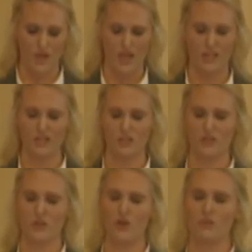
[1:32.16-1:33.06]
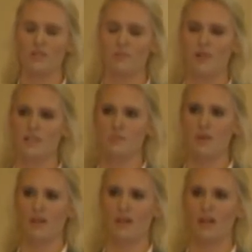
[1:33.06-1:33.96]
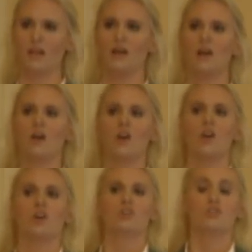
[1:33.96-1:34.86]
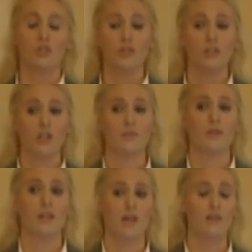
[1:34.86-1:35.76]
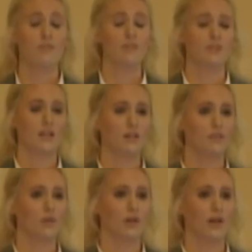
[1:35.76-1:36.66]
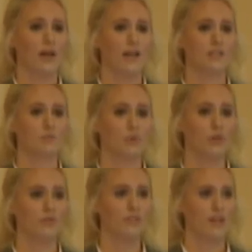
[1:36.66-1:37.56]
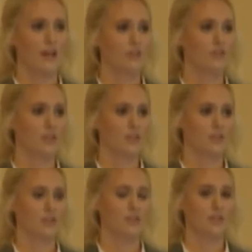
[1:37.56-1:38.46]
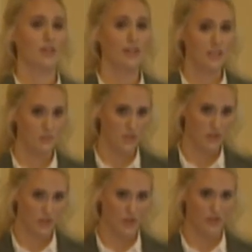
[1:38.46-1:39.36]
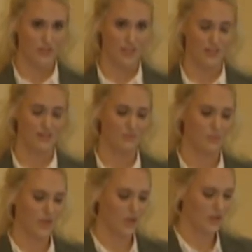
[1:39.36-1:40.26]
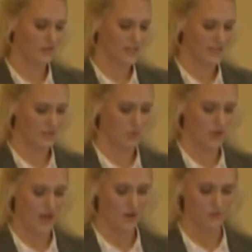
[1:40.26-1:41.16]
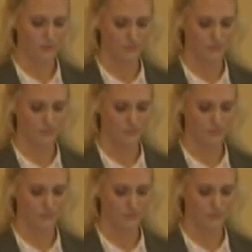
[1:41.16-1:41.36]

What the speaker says: It is your sole responsibility to determine if the state of Florida has proved its accusations against Mr. Dawson beyond a reasonable doubt.